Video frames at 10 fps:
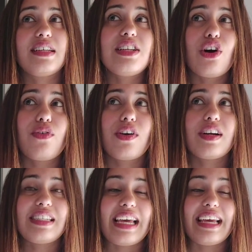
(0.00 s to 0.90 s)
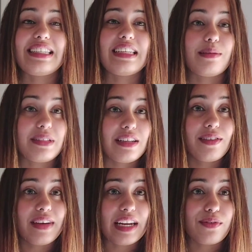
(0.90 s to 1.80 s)
did go for a test, and I'm
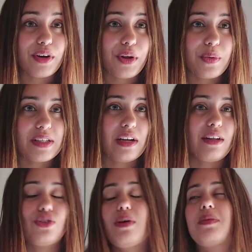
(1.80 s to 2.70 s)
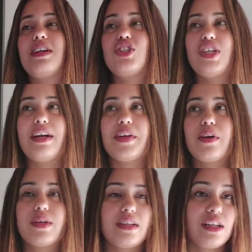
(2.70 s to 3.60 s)
still waiting for the results, so I'm gonna share
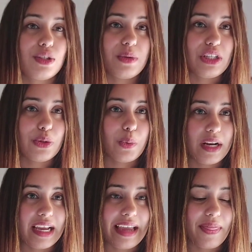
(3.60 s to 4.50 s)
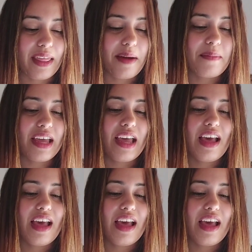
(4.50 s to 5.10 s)
the results with you when I get them.